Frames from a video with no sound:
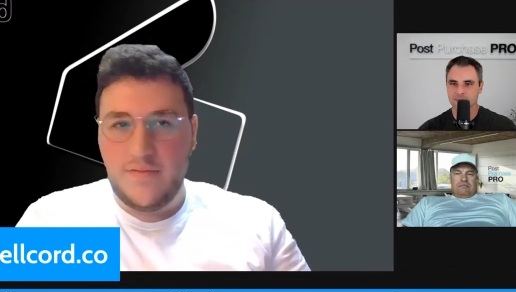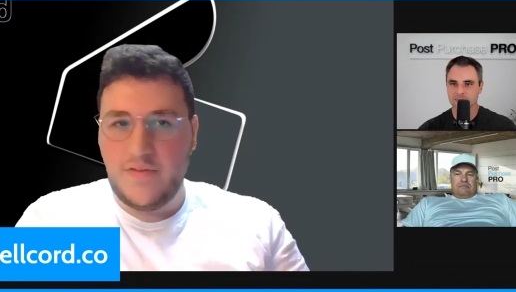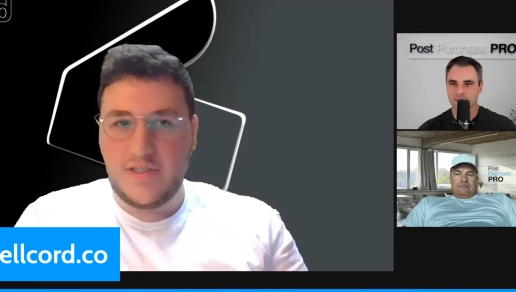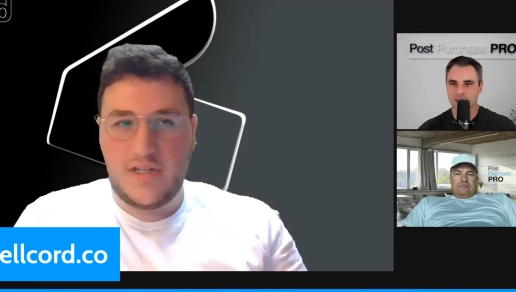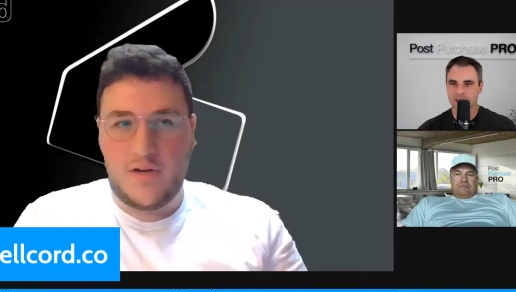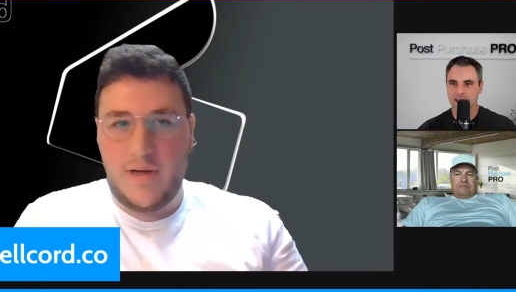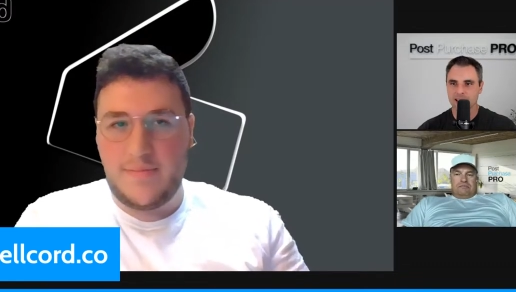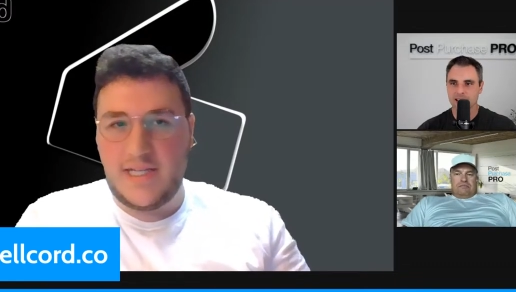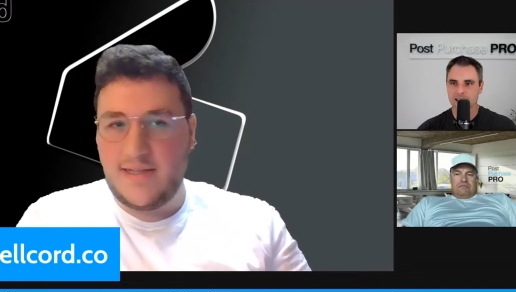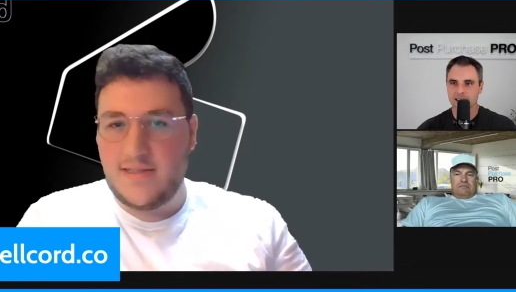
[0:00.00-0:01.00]
Speaker 1: visit our
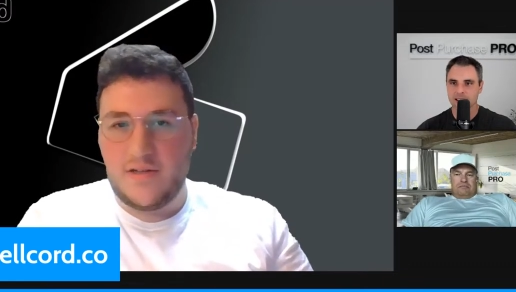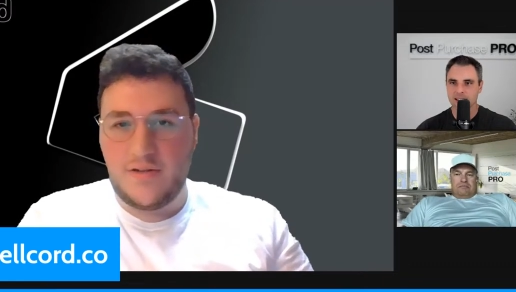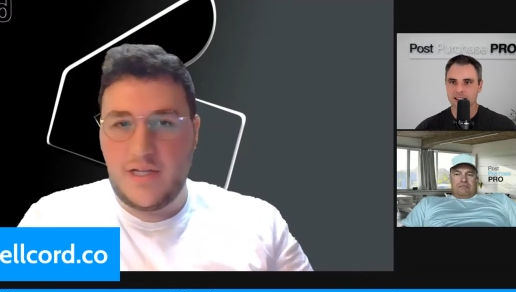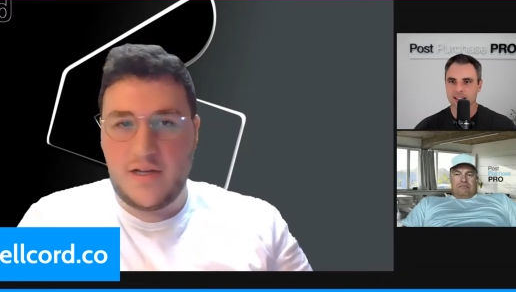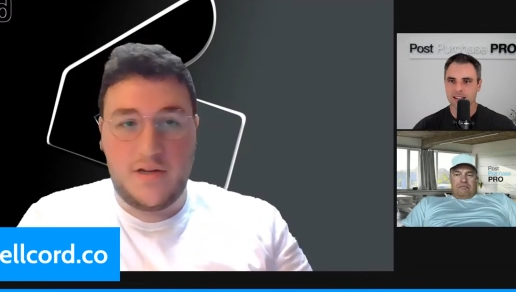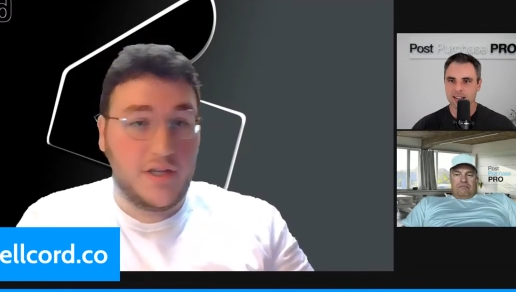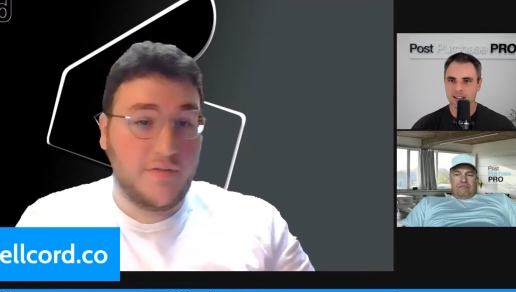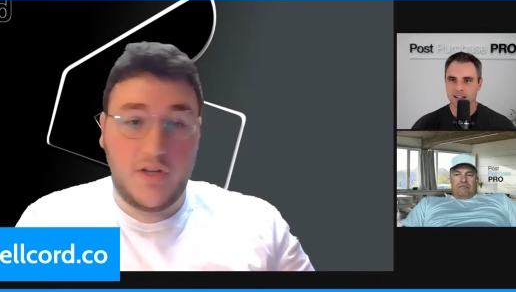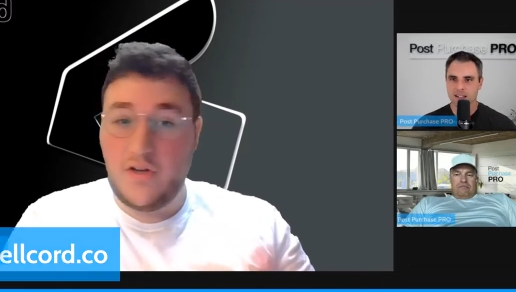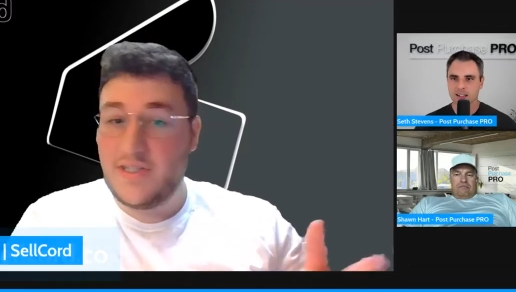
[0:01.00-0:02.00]
website sellcord.co you can
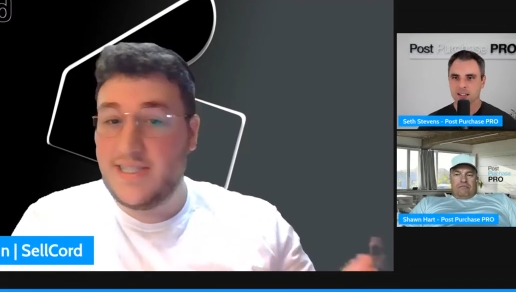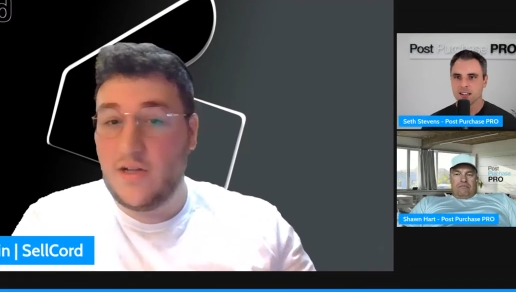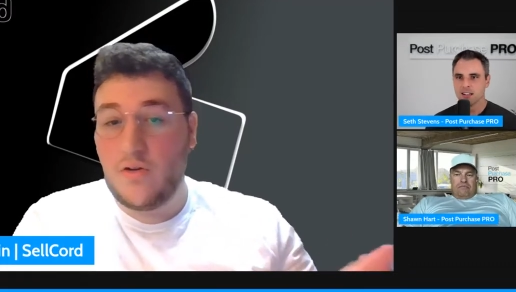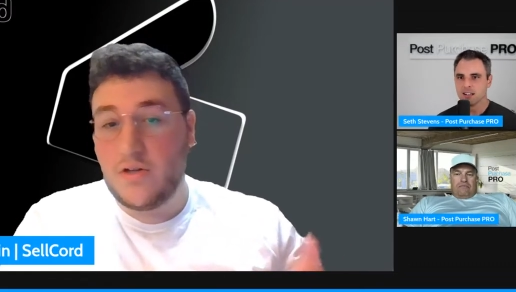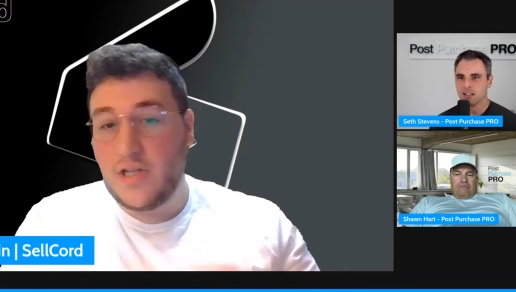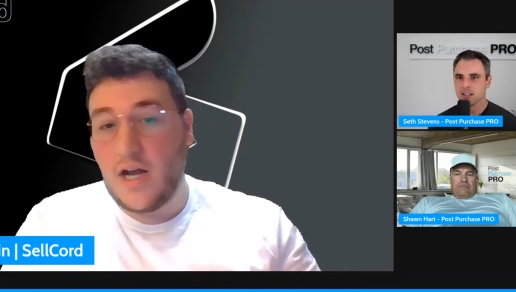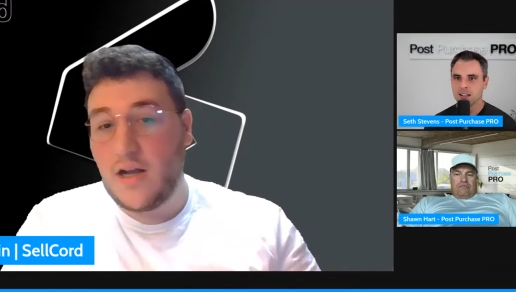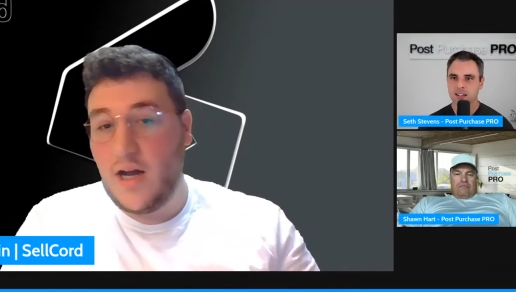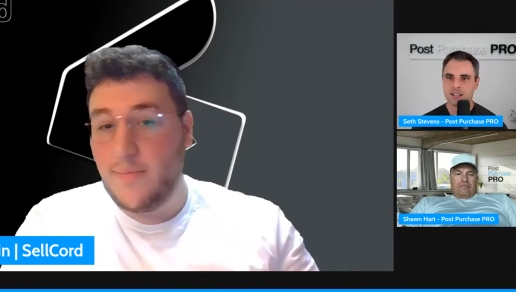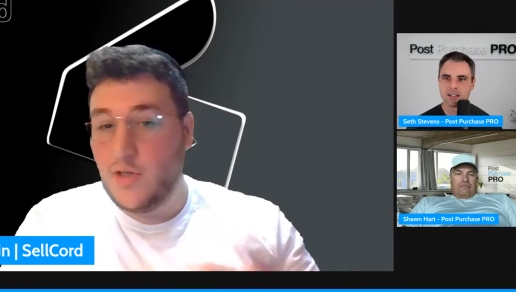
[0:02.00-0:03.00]
even go to
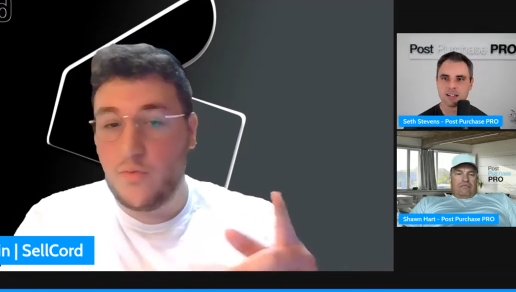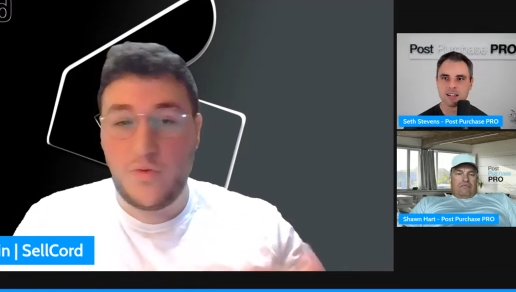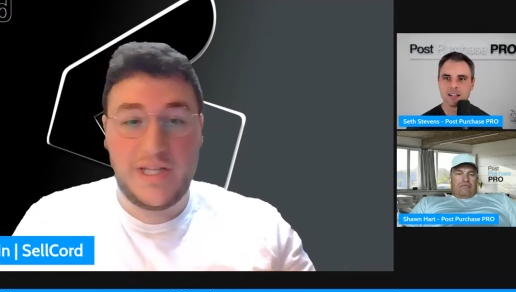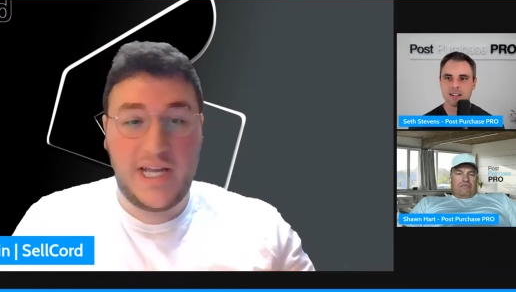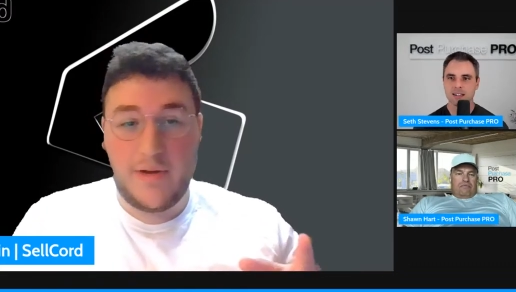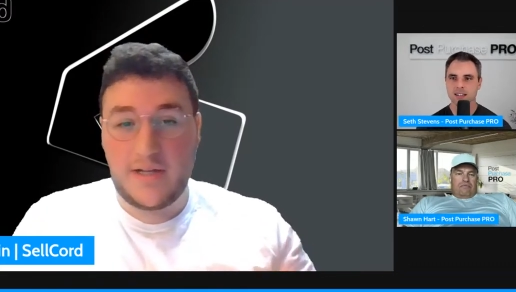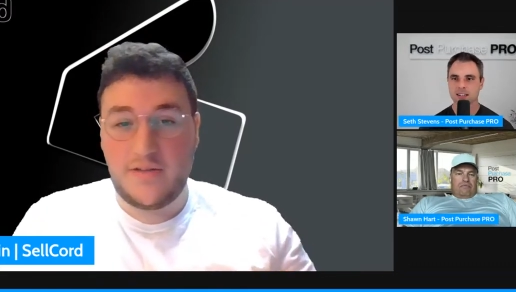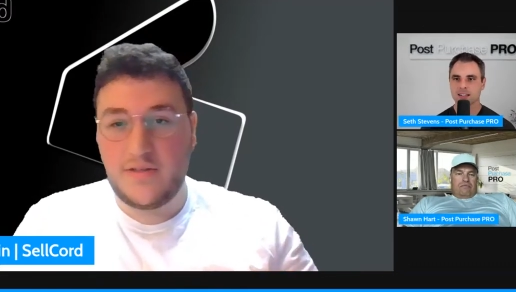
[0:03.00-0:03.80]
sellcord.com it'll redirect you to